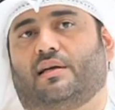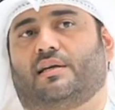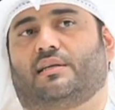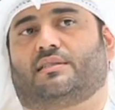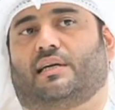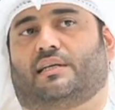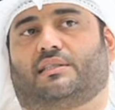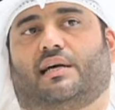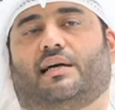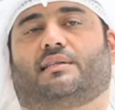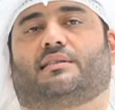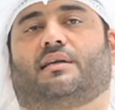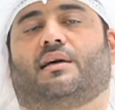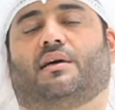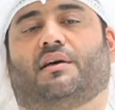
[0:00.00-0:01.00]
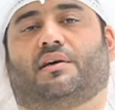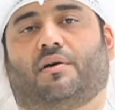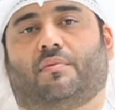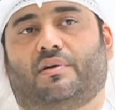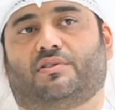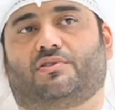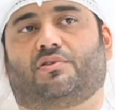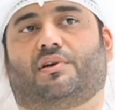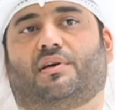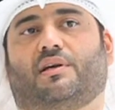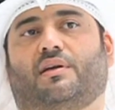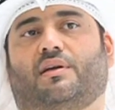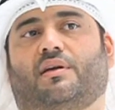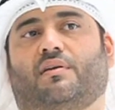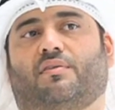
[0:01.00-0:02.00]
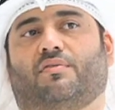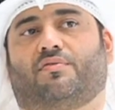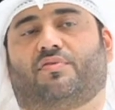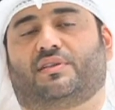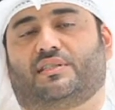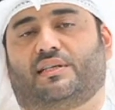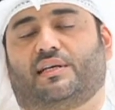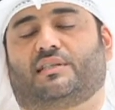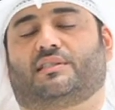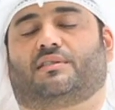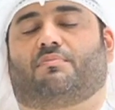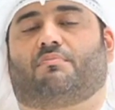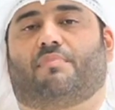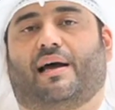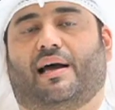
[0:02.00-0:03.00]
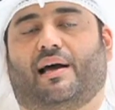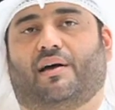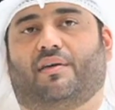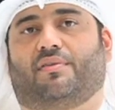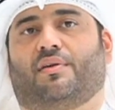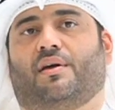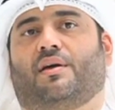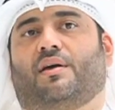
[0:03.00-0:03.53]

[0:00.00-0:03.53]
such as chemistry, physics, math,